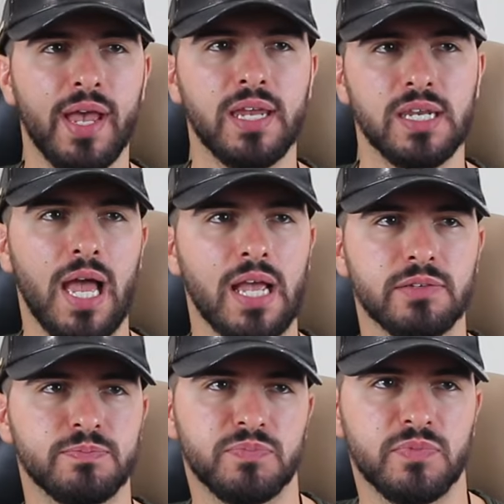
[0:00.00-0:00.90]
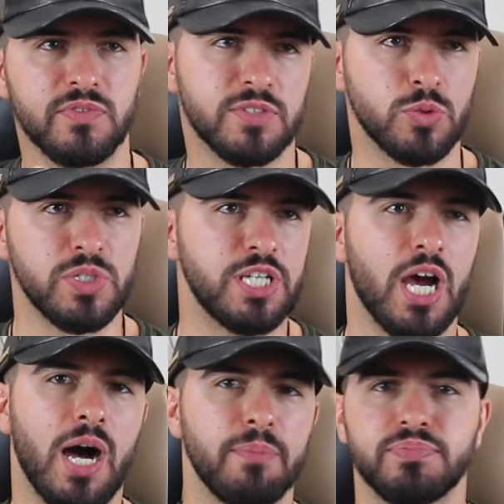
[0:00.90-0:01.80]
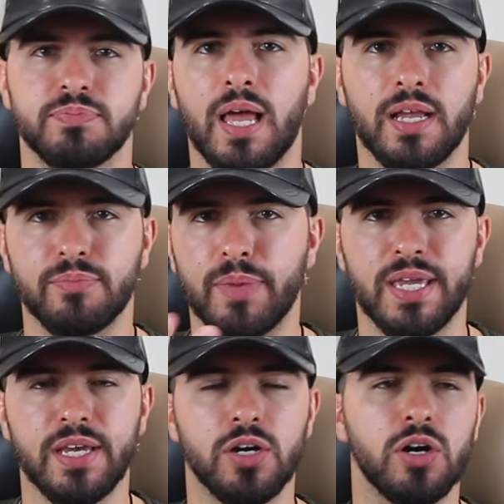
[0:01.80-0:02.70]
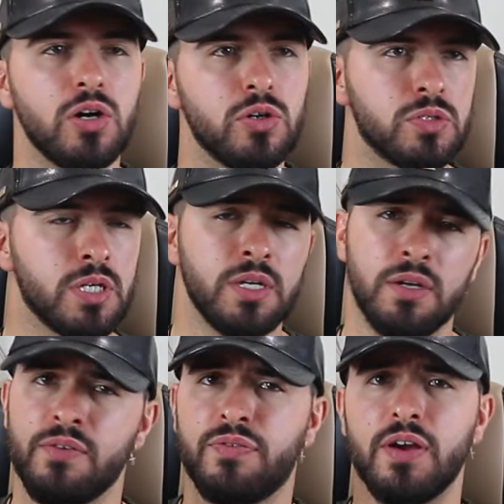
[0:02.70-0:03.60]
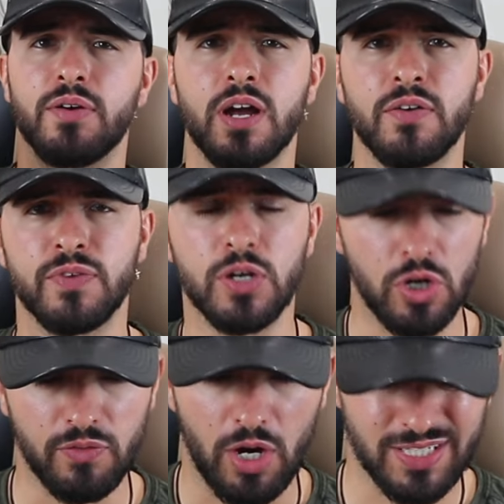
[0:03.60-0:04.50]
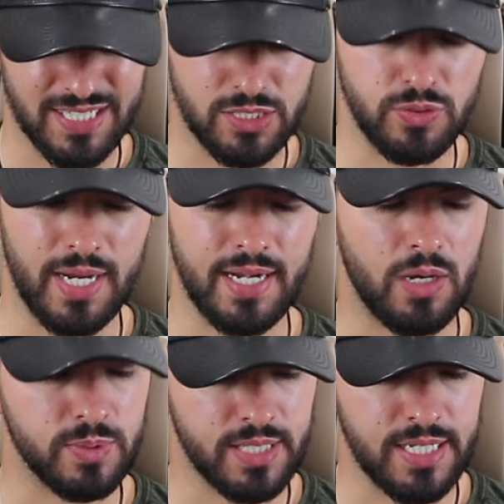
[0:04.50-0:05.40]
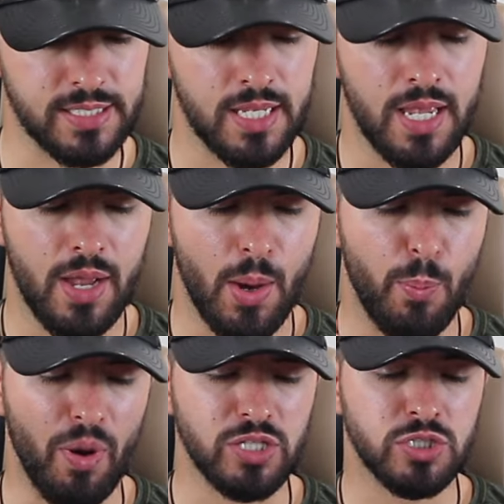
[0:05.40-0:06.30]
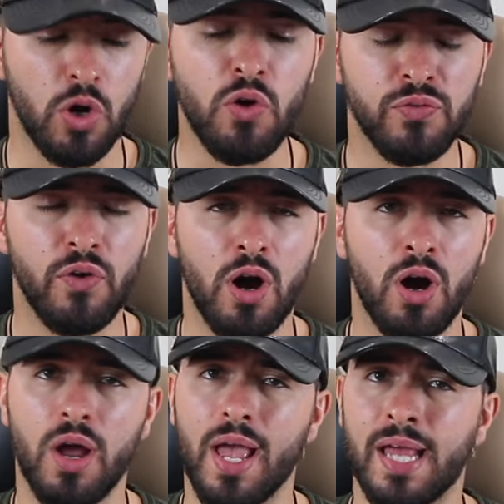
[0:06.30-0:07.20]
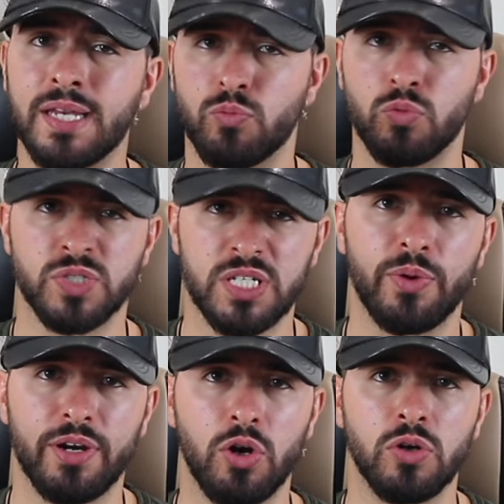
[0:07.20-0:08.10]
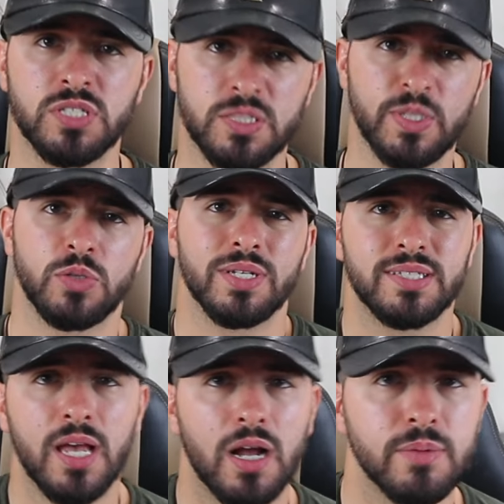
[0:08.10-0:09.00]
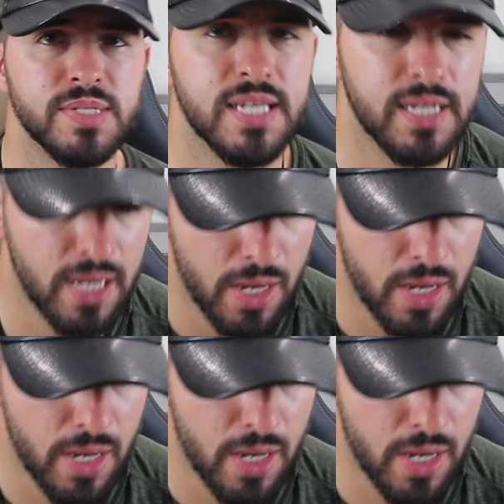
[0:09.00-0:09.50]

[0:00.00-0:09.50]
and like switch it up, like make it her own. Fair enough, a lot of artists do that nowadays. But so far, and we'll see where it goes, especially when Tea comes in,